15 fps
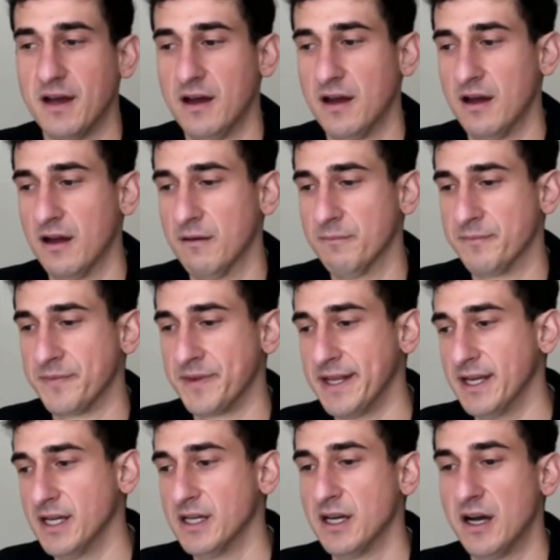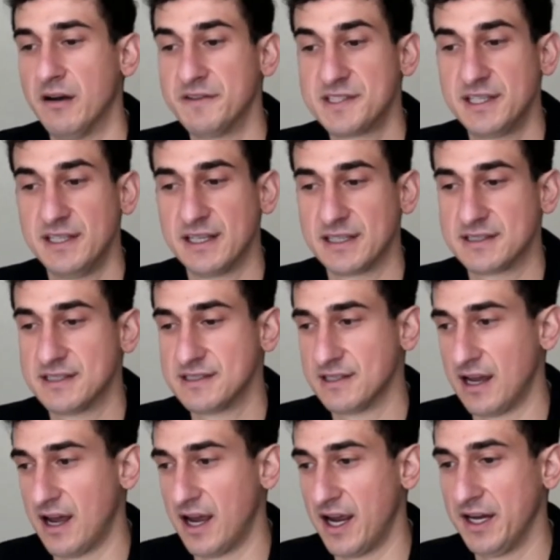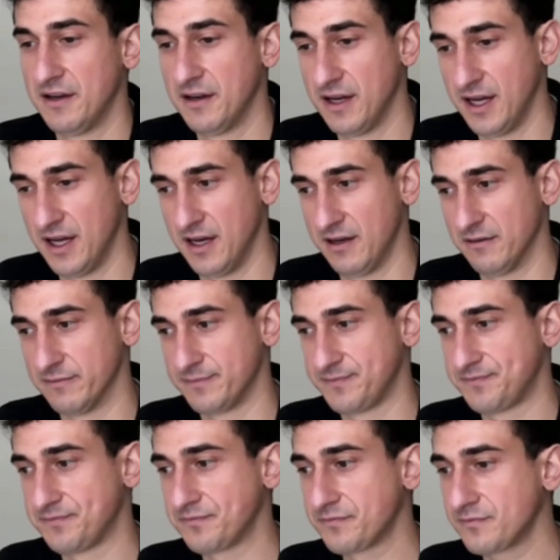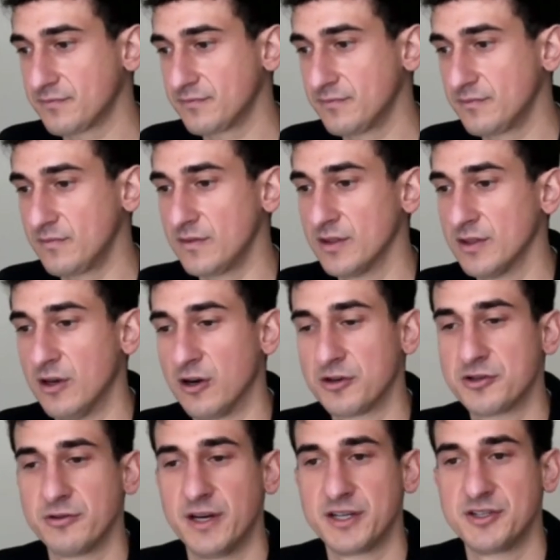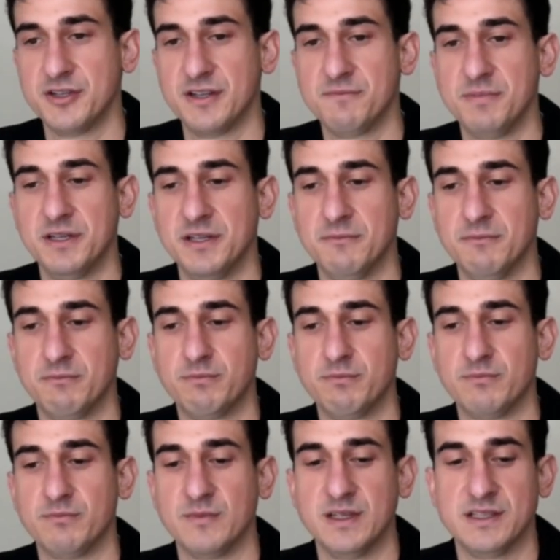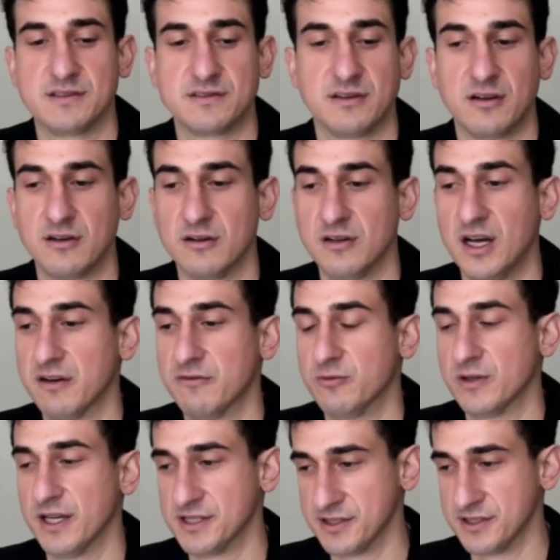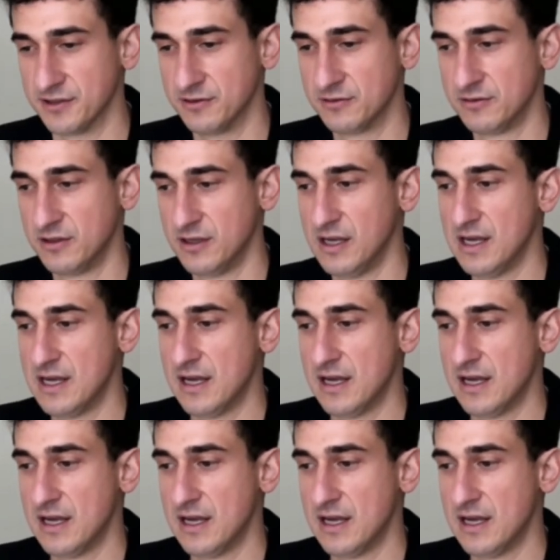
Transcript: Um, obviously, like, design and art direction have been, is, are a lot of what I do.